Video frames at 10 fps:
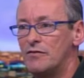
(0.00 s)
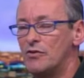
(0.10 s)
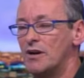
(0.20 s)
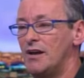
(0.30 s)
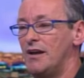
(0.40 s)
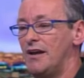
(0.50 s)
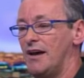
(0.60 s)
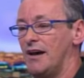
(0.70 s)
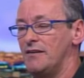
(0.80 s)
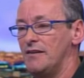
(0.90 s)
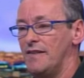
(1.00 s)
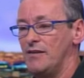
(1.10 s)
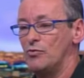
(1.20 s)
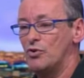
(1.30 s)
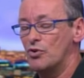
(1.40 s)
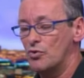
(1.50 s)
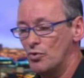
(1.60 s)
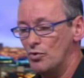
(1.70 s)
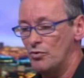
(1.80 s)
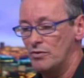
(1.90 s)
for? and they'll
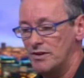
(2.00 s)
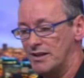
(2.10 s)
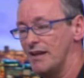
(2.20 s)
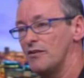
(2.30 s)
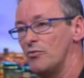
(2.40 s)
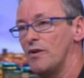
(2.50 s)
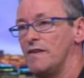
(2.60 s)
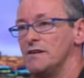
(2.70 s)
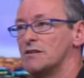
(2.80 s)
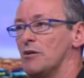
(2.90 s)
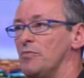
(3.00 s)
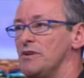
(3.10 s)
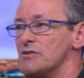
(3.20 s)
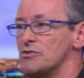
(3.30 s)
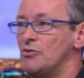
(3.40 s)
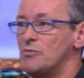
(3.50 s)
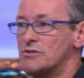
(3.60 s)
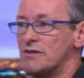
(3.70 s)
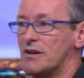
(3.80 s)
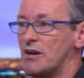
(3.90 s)
grow together with these companies. It's
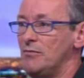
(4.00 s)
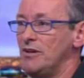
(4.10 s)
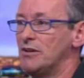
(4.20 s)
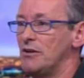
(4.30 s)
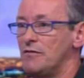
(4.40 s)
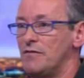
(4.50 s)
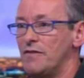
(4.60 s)
almost like they're coming down and